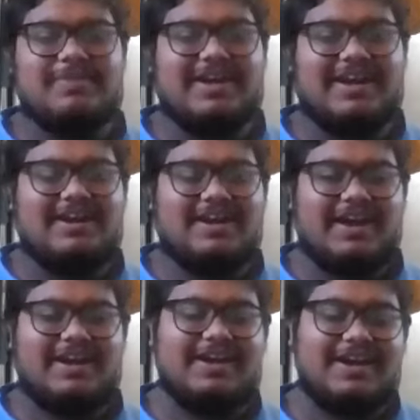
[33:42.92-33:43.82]
but
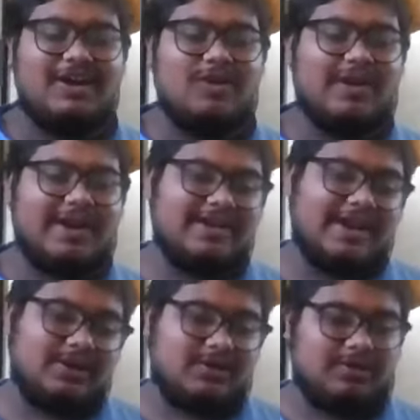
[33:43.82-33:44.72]
I didn't look at
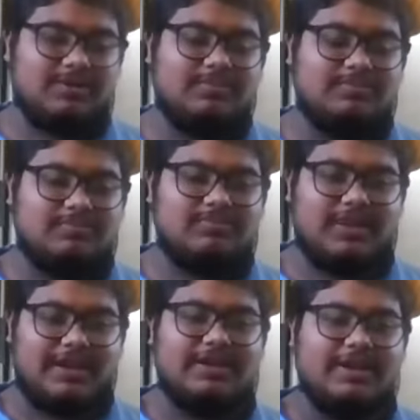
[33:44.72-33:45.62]
that
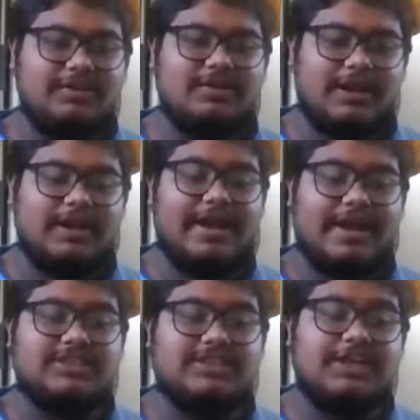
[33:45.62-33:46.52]
LinkedIn that I
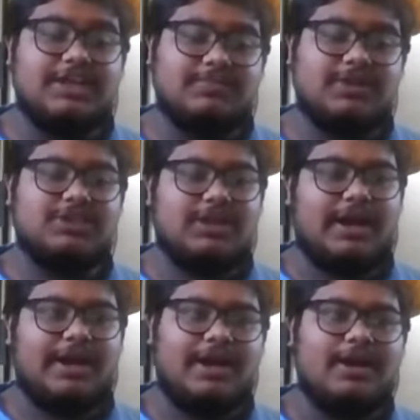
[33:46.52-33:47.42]
can send this much.
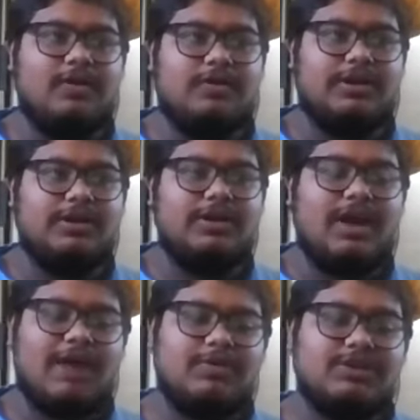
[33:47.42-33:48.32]
I didn't look at it.
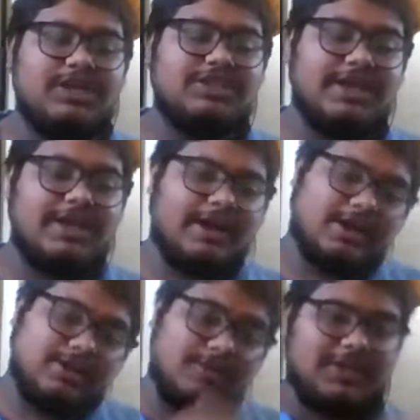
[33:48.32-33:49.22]
I was searching at
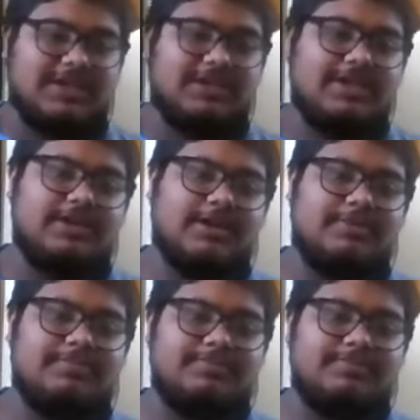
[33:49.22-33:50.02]
other place at that time.